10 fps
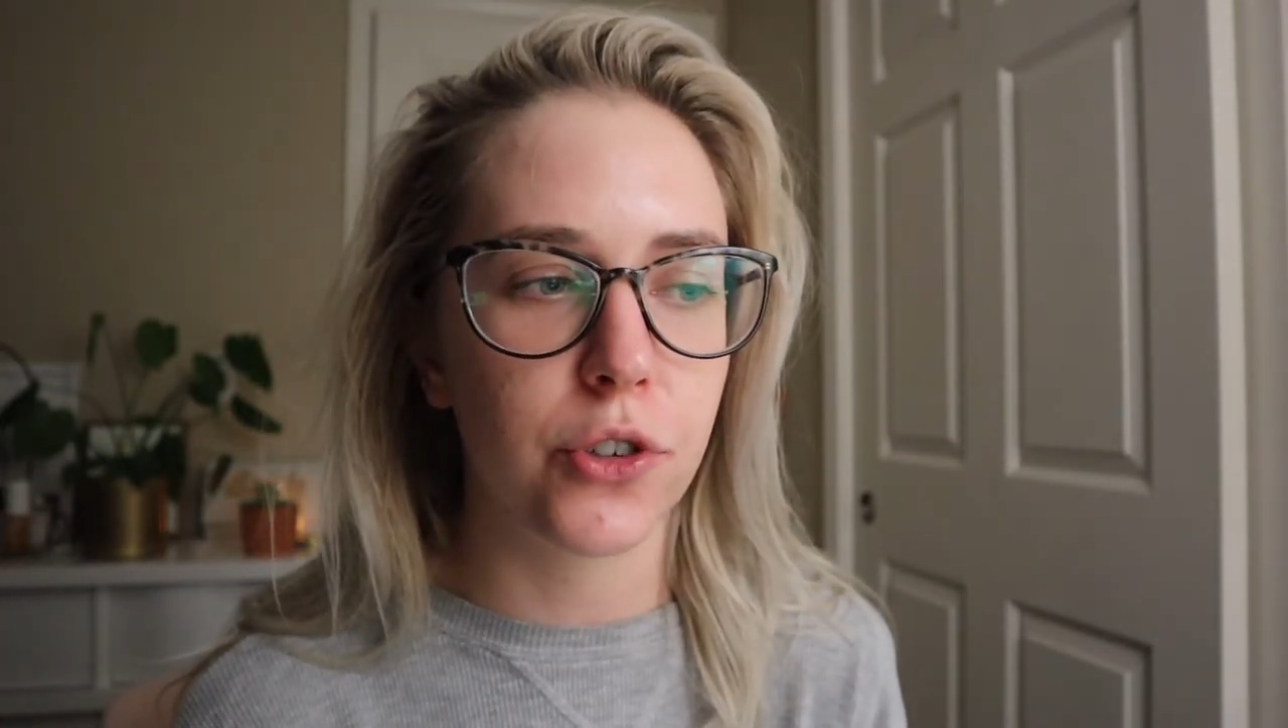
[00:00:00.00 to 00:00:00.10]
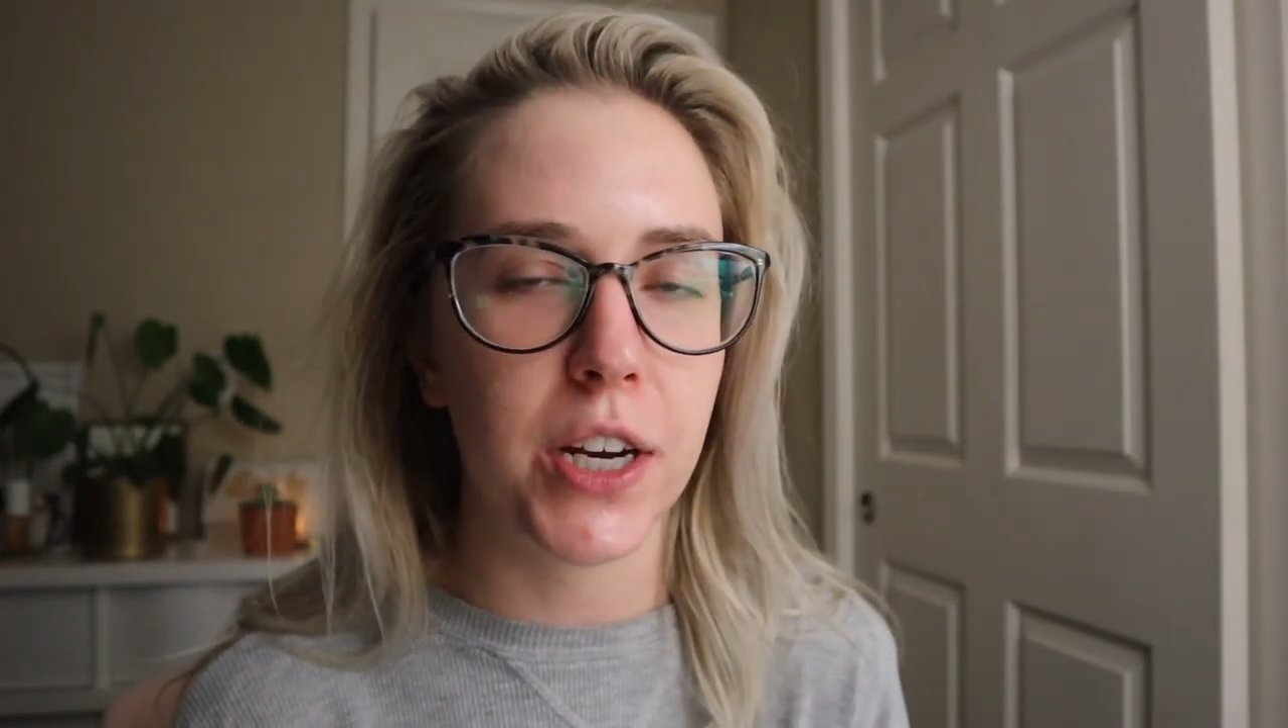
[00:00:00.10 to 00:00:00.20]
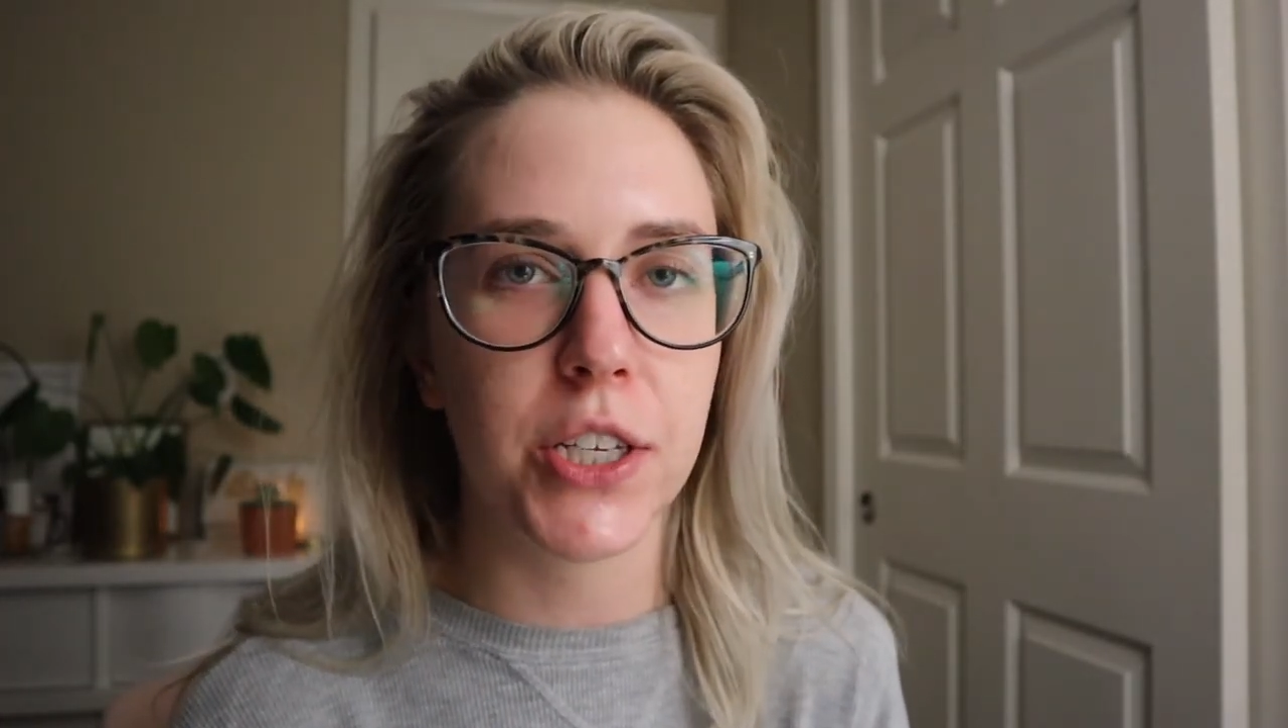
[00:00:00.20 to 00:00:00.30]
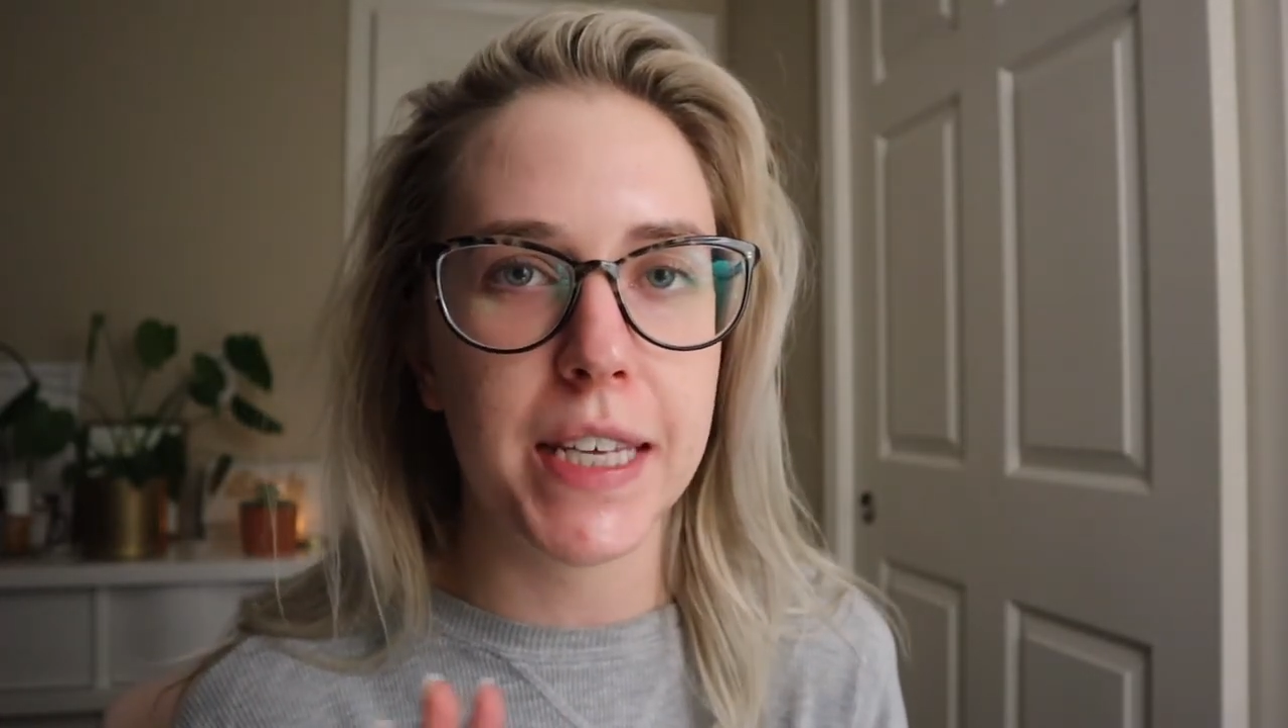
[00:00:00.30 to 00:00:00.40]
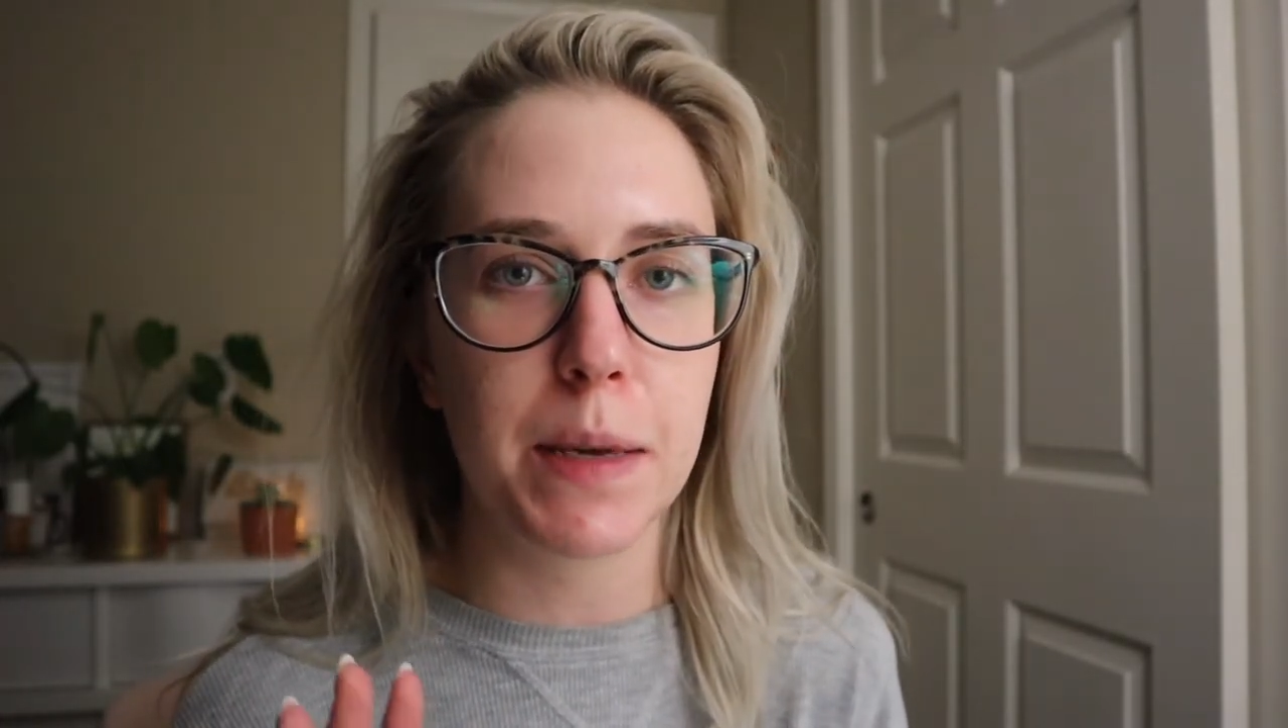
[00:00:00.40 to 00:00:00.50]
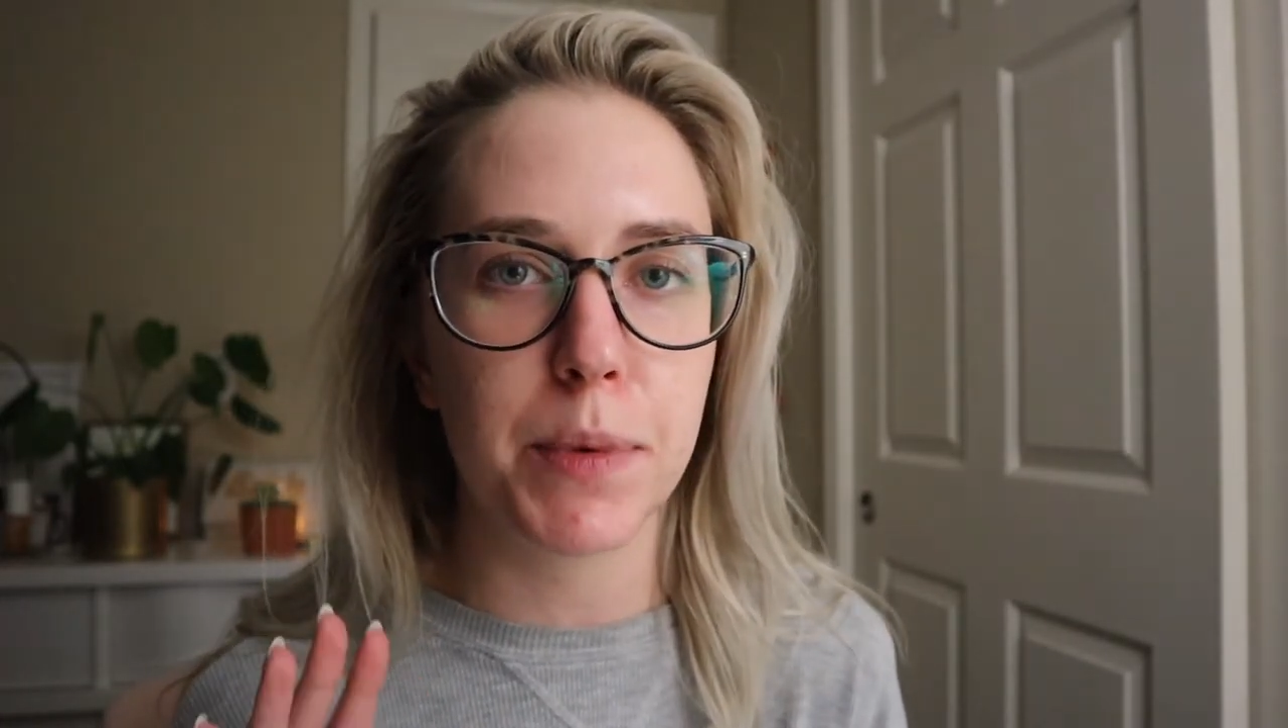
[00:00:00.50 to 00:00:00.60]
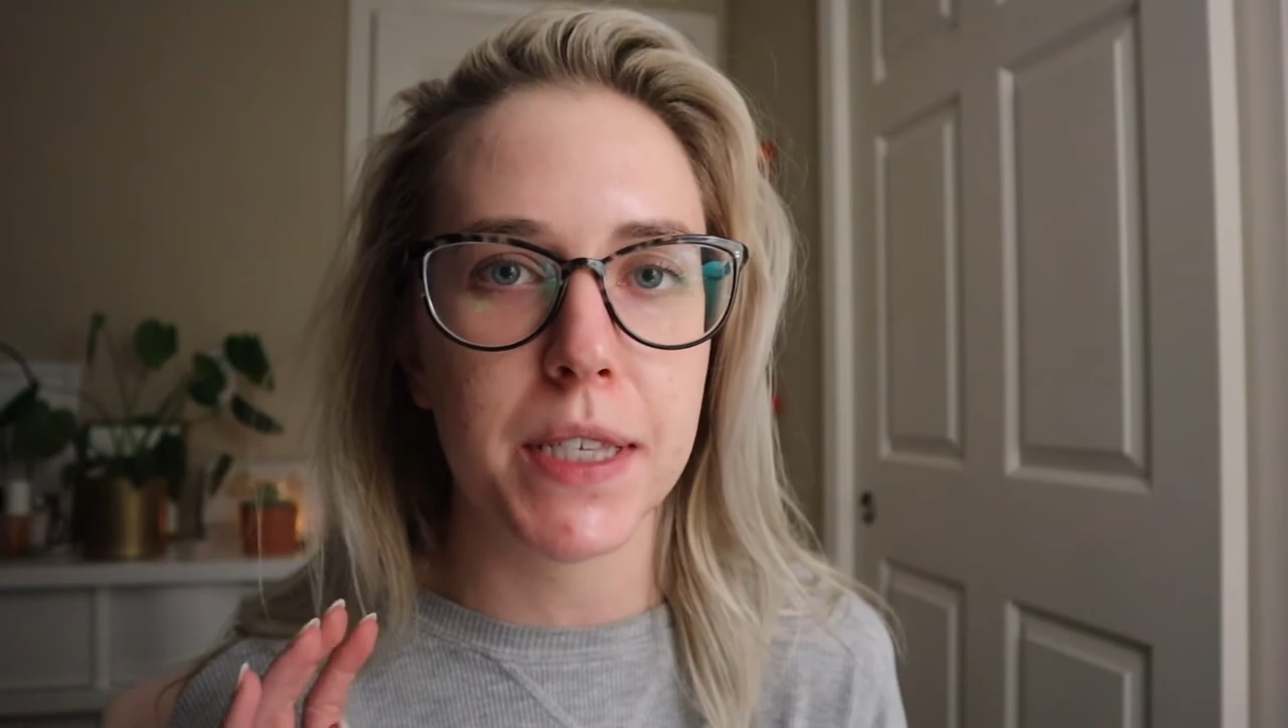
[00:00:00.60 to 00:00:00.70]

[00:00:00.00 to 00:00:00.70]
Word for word: try to keep